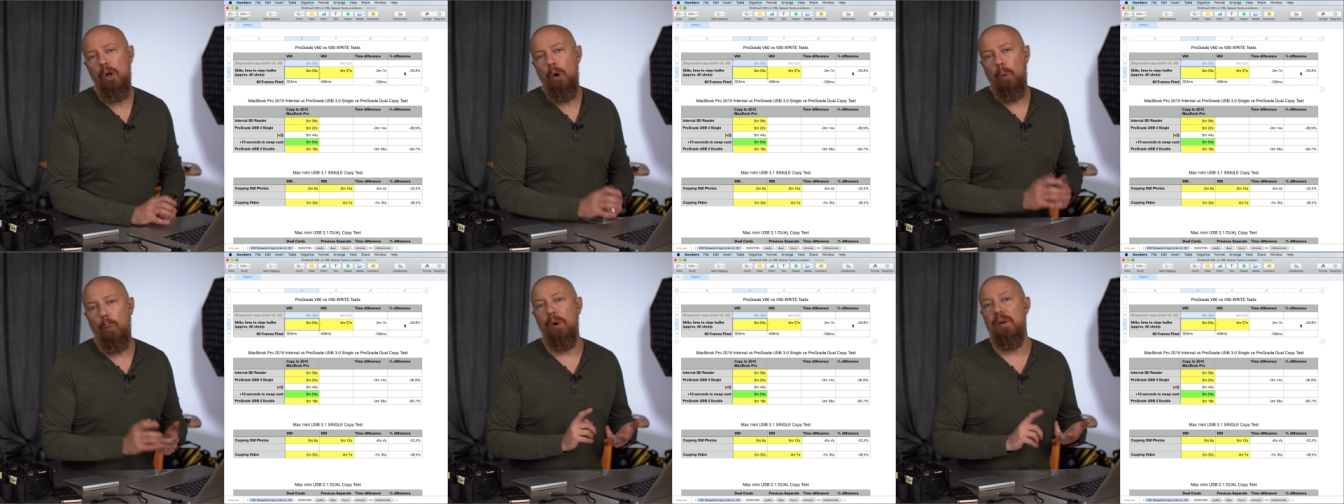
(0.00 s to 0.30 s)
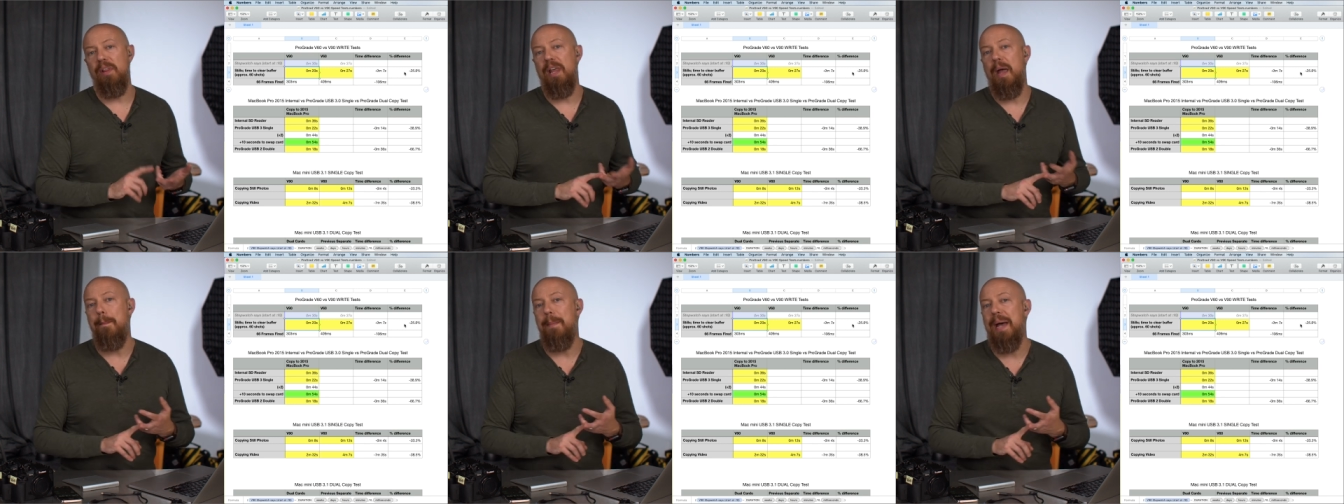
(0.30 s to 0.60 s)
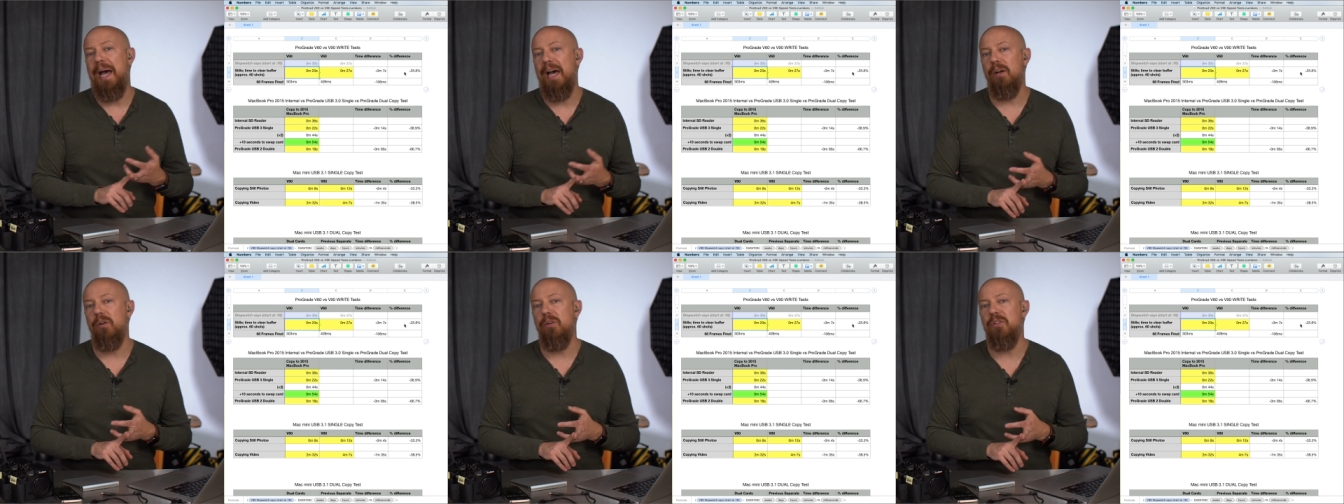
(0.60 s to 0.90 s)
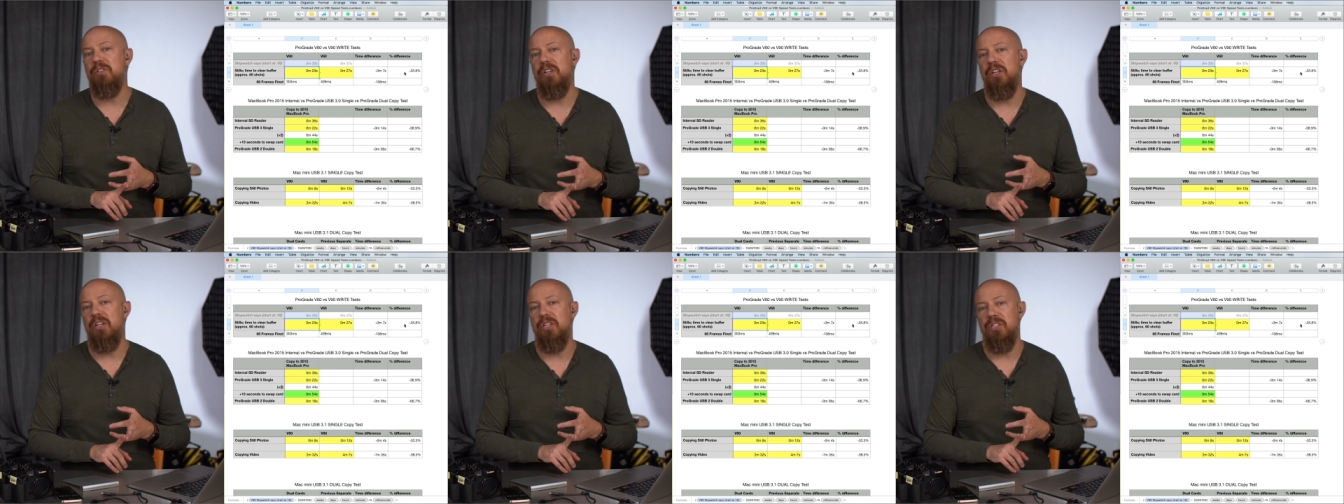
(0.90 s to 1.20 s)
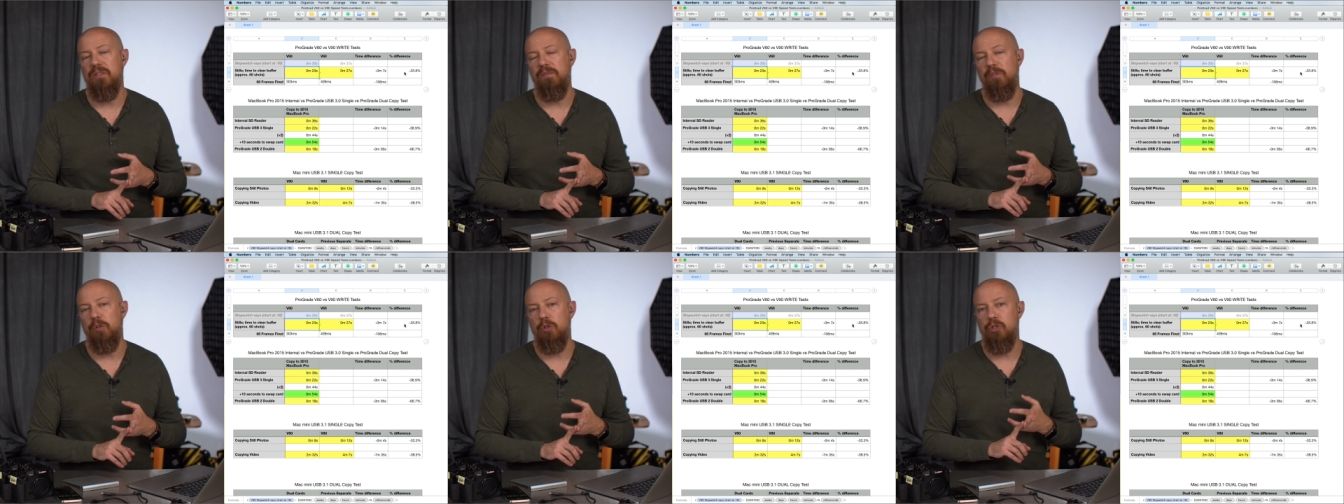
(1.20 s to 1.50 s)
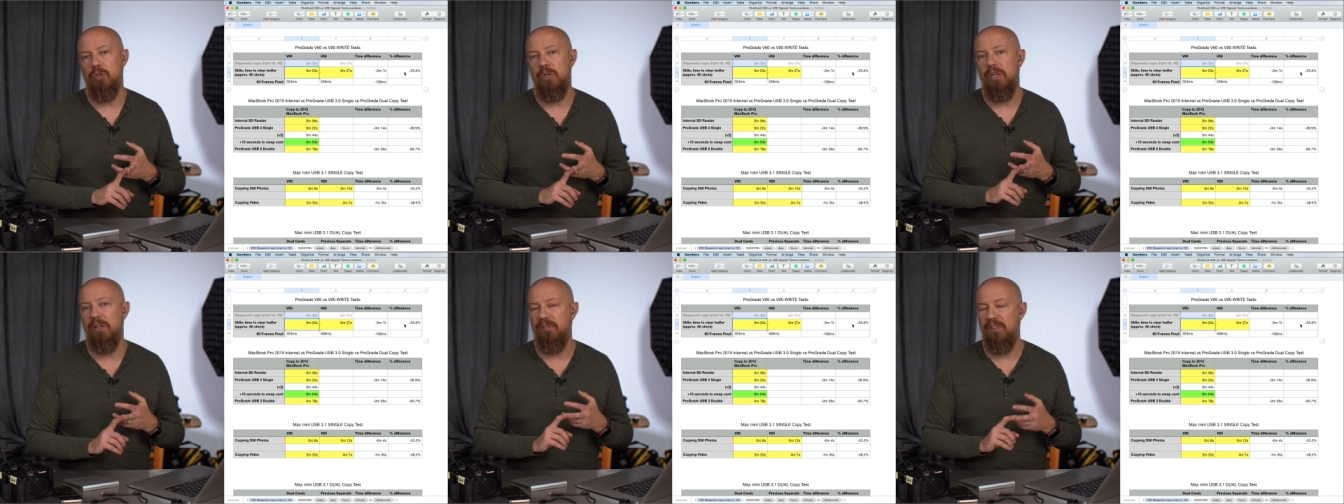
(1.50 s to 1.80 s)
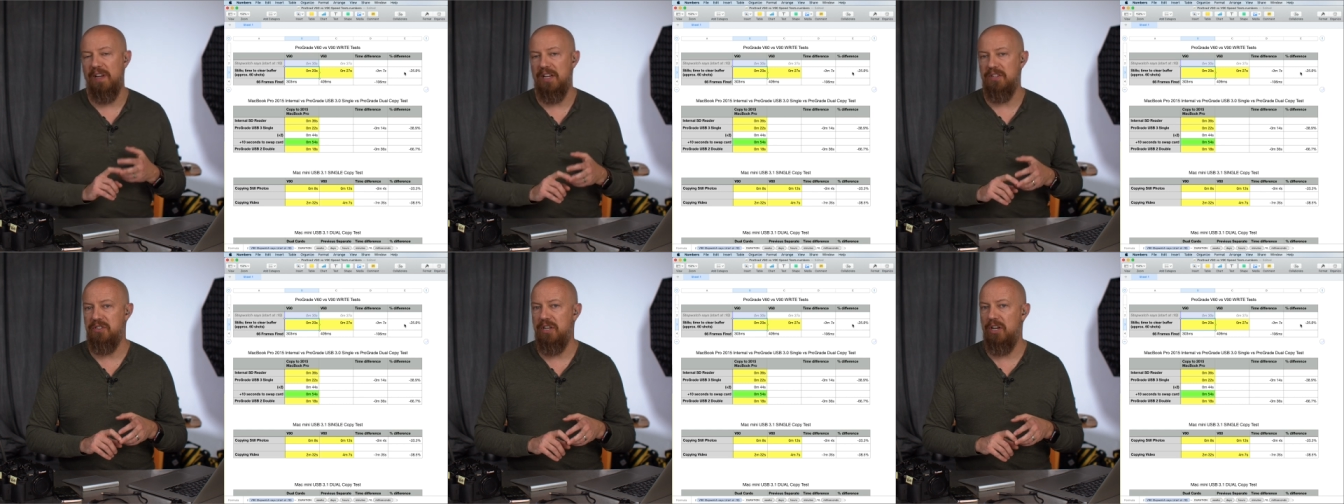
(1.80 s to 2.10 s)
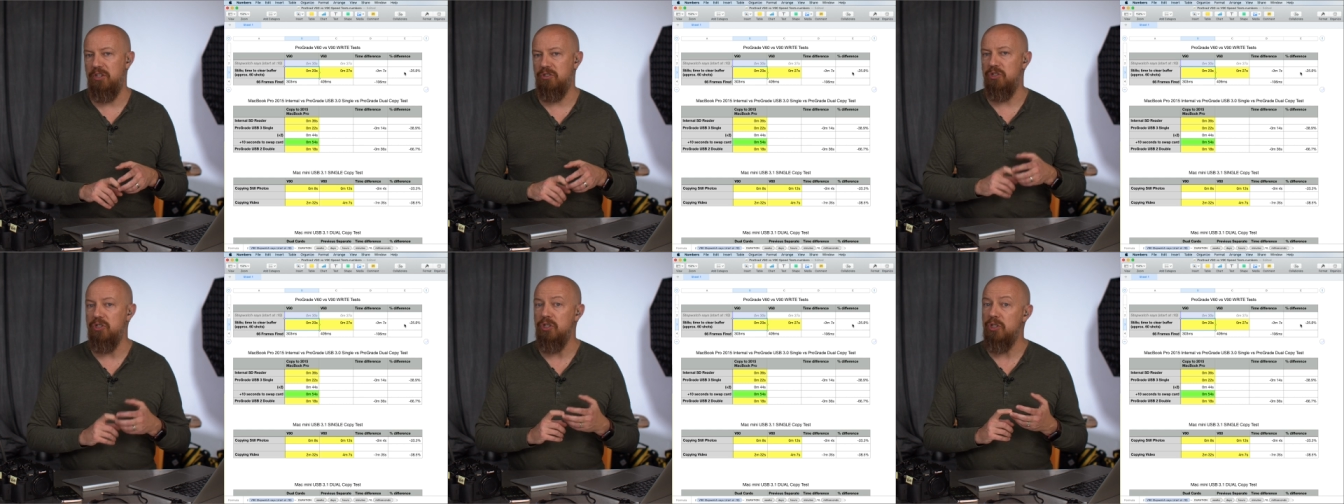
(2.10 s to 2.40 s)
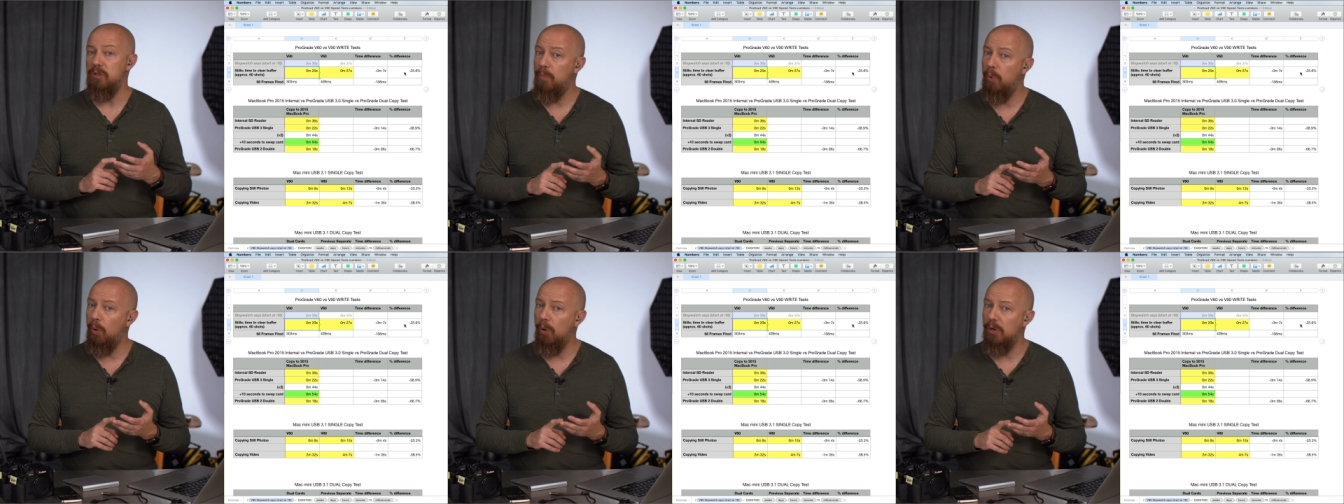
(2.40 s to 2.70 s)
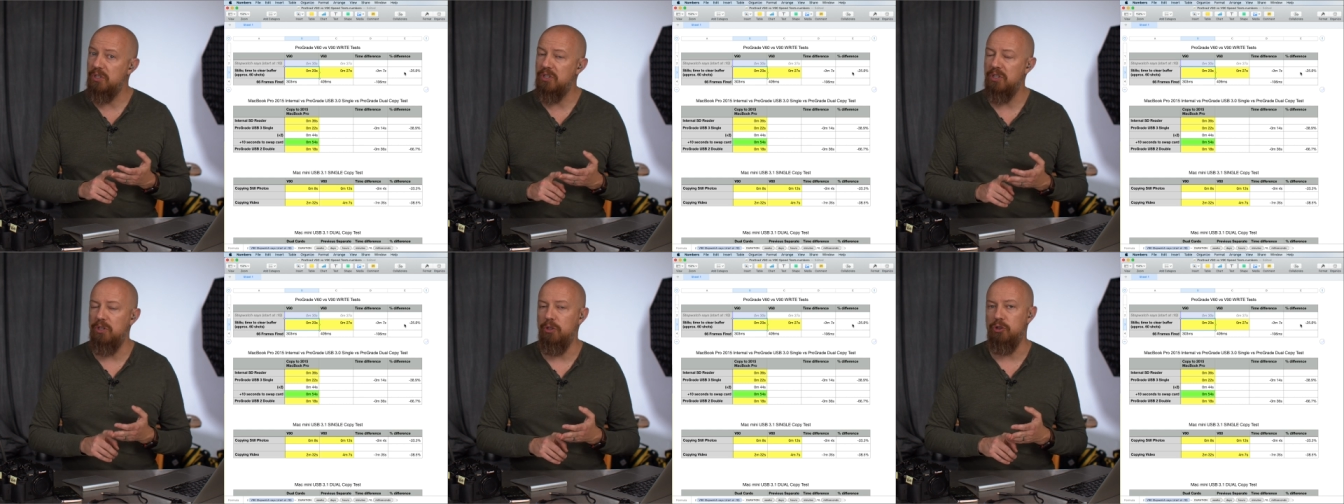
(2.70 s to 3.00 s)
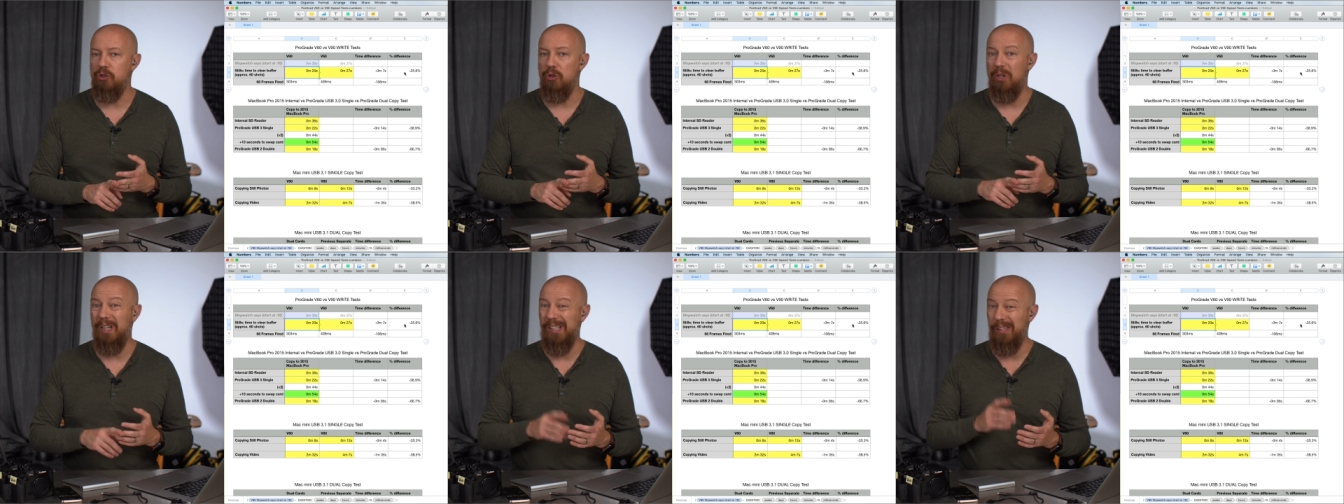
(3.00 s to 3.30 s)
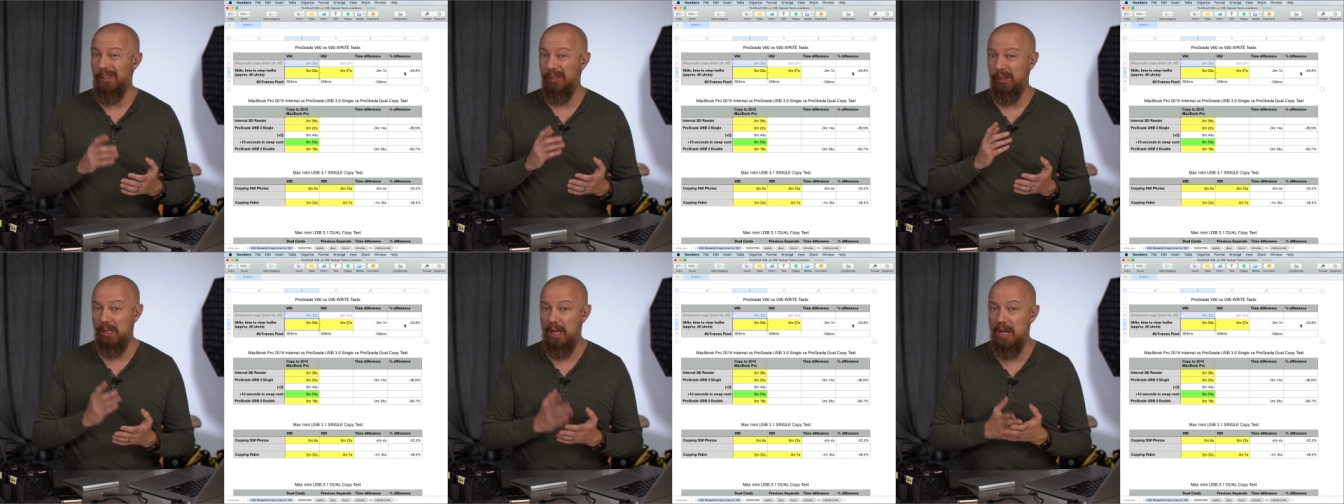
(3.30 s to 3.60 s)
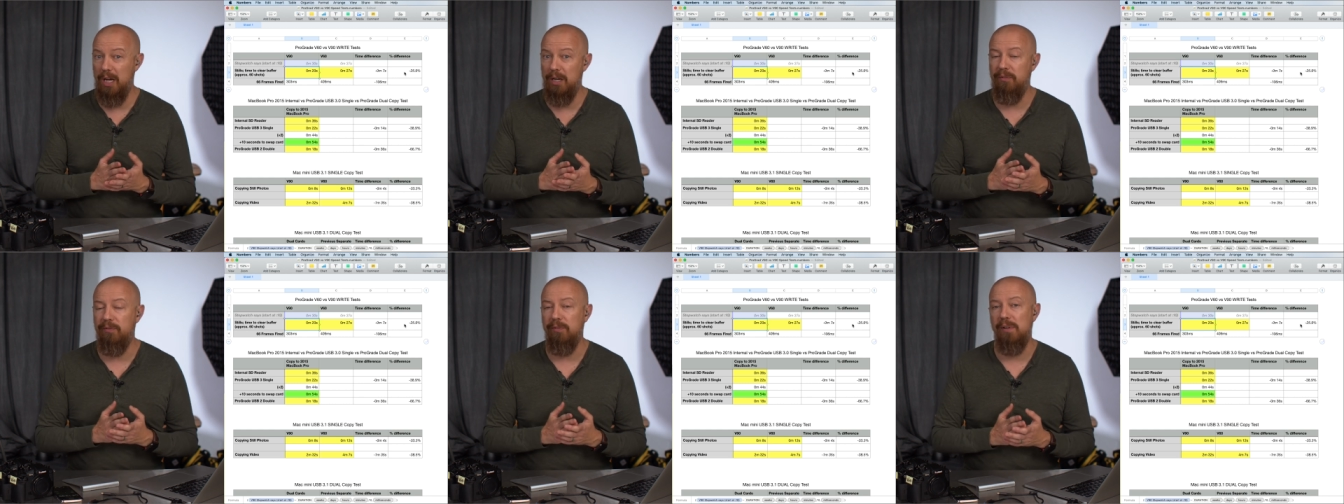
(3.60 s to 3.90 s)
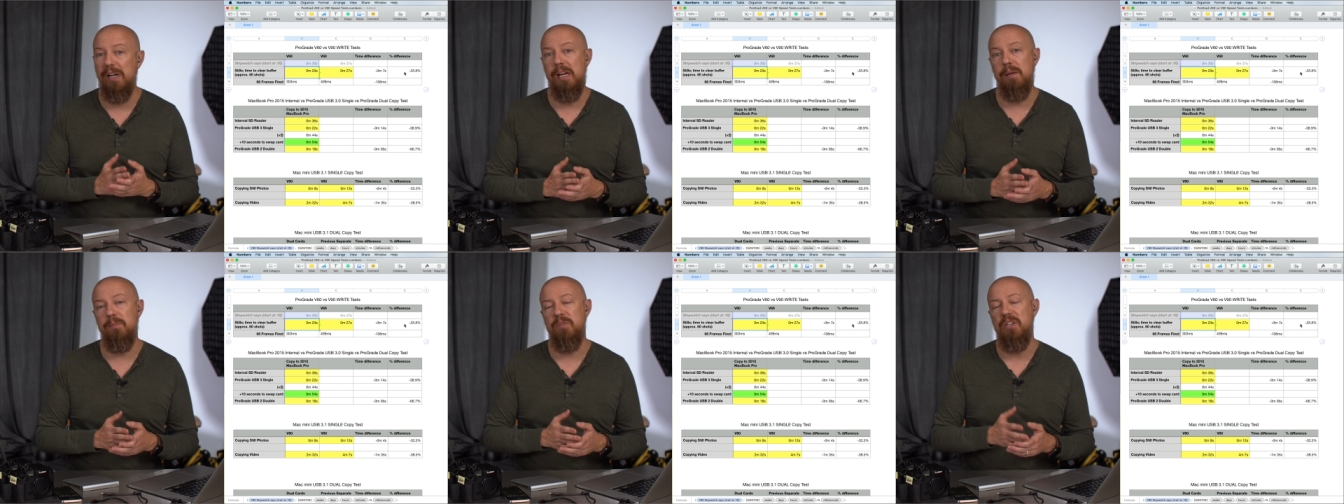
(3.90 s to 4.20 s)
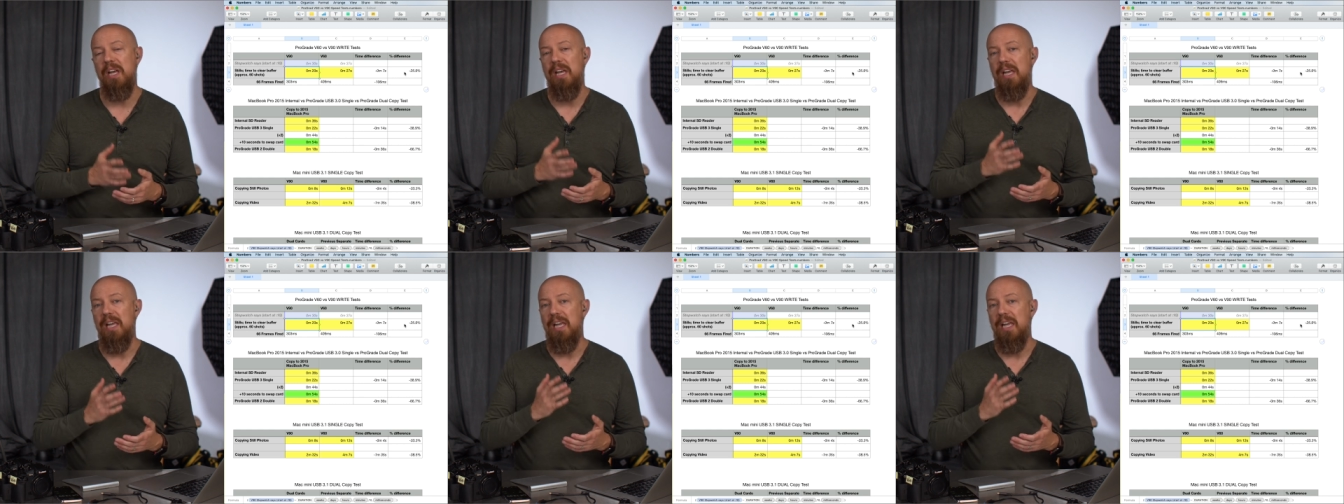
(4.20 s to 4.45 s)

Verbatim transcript: Where that matters is if you're shooting fast action sports, you're shooting a lot of frames.